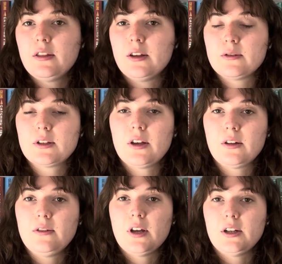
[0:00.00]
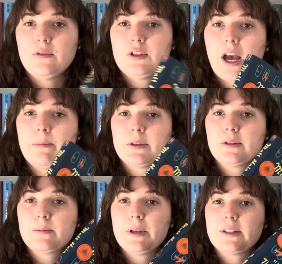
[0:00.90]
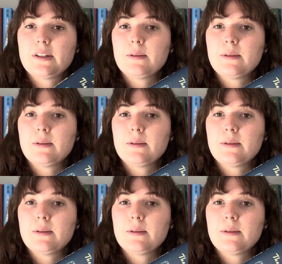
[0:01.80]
there's a ton of chapters, because it's